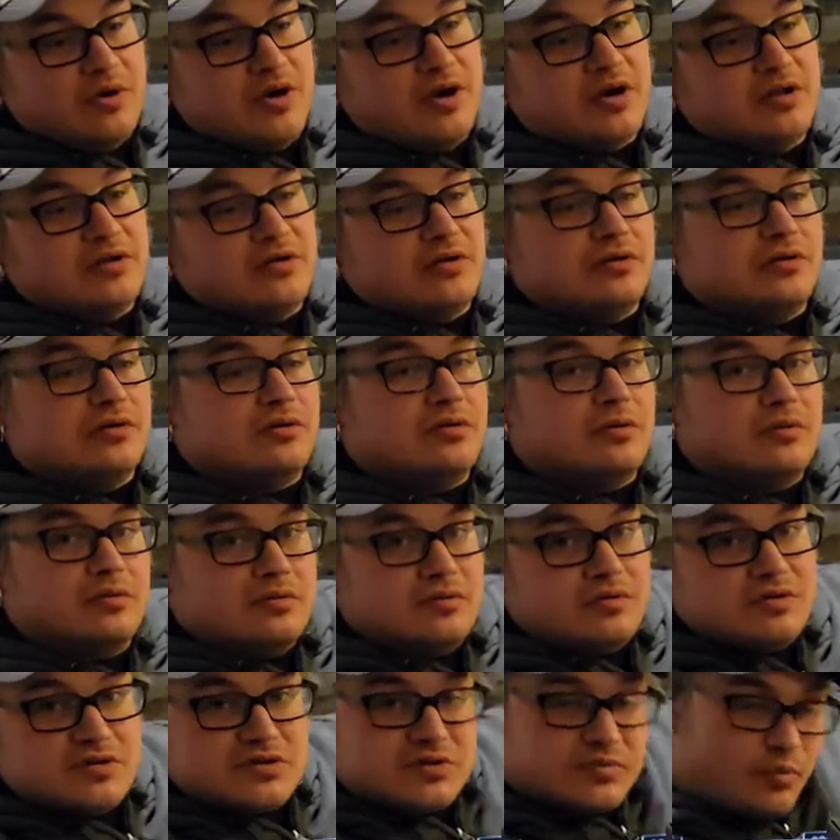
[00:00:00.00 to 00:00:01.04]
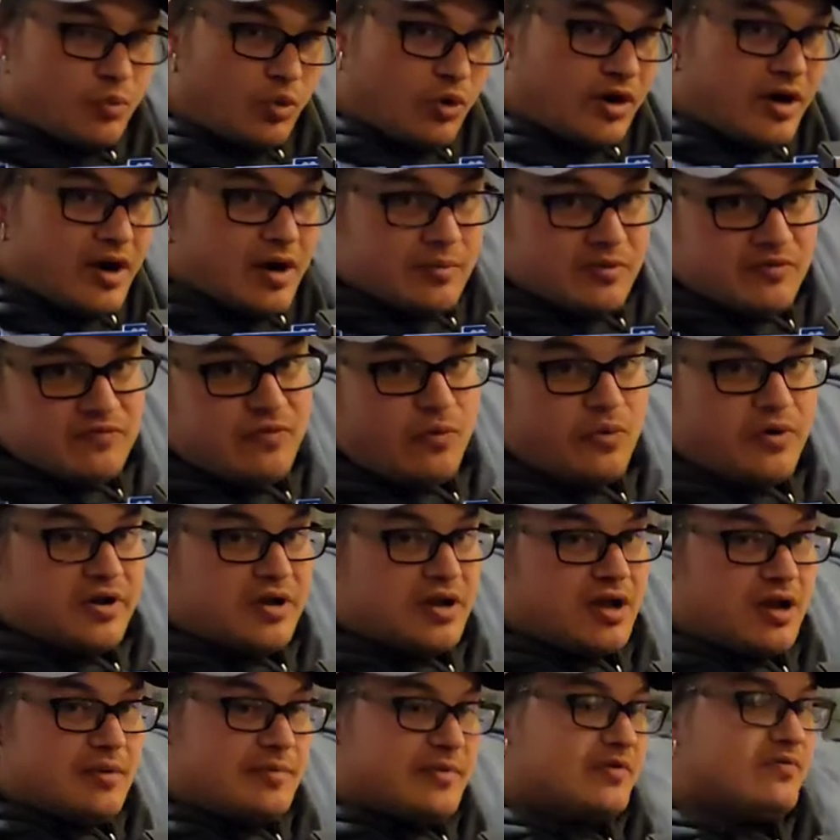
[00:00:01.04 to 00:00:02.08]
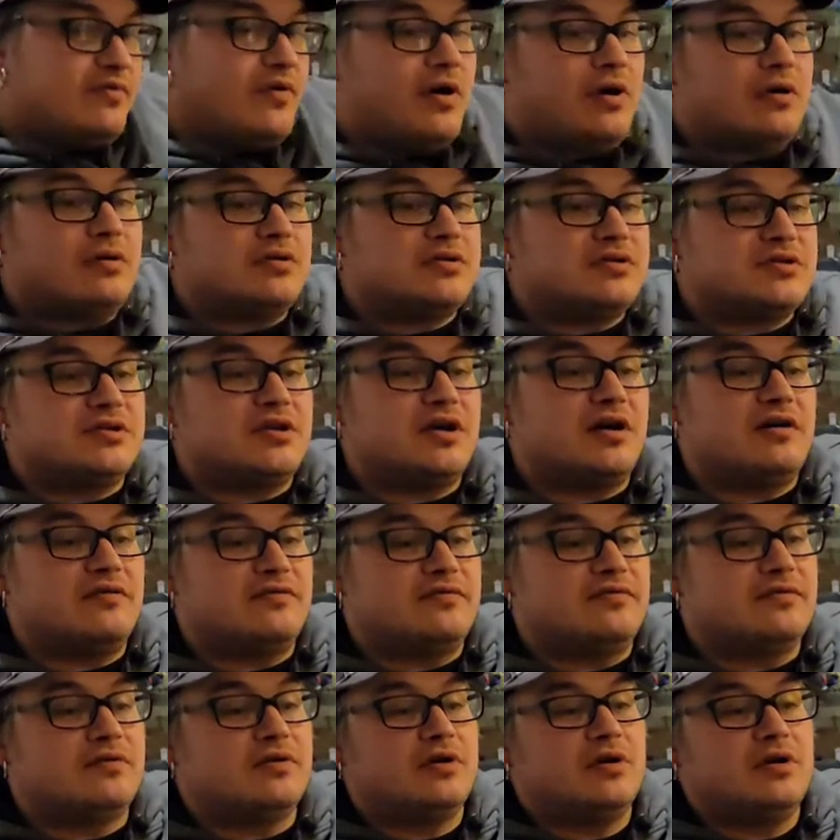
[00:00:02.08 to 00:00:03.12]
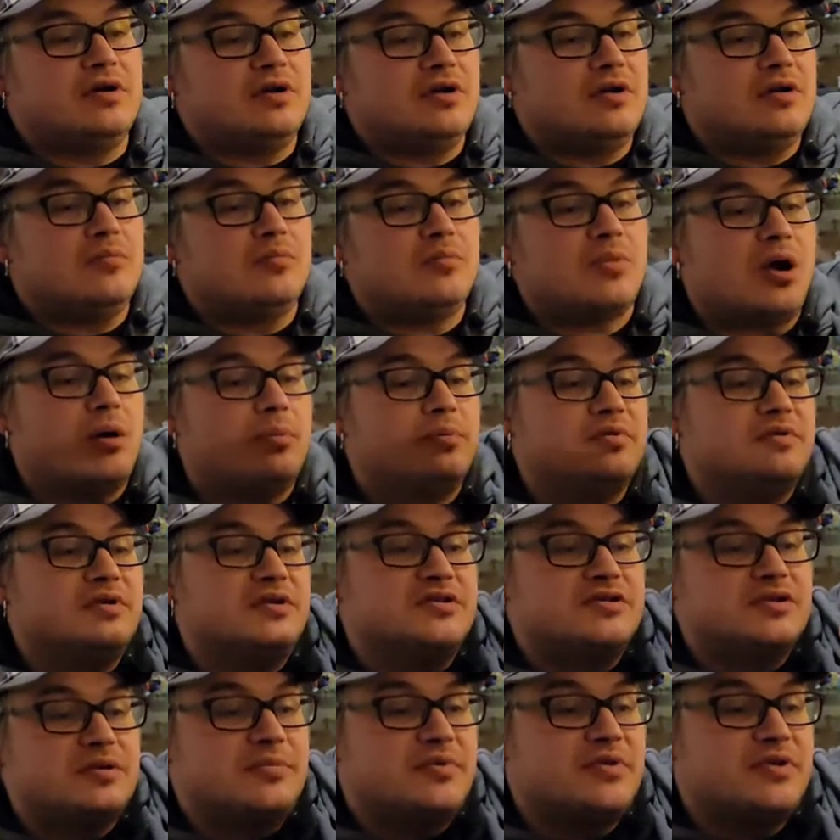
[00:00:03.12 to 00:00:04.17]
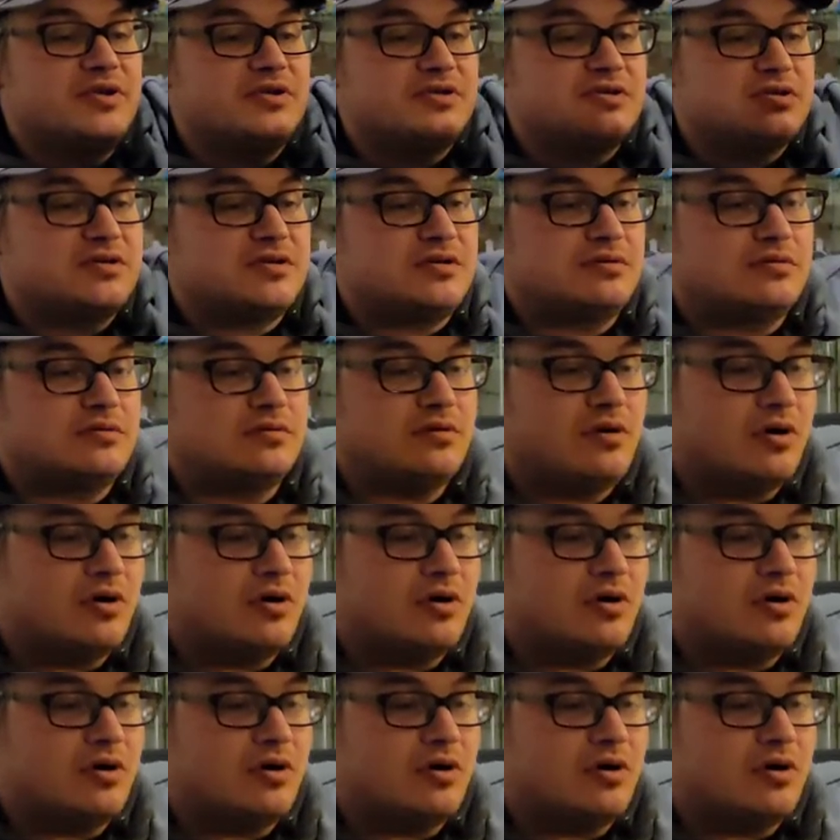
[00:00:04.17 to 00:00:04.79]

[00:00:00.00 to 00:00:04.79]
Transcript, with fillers: We're going to do some Warhammer forty K McFarlane stuff, probably some of this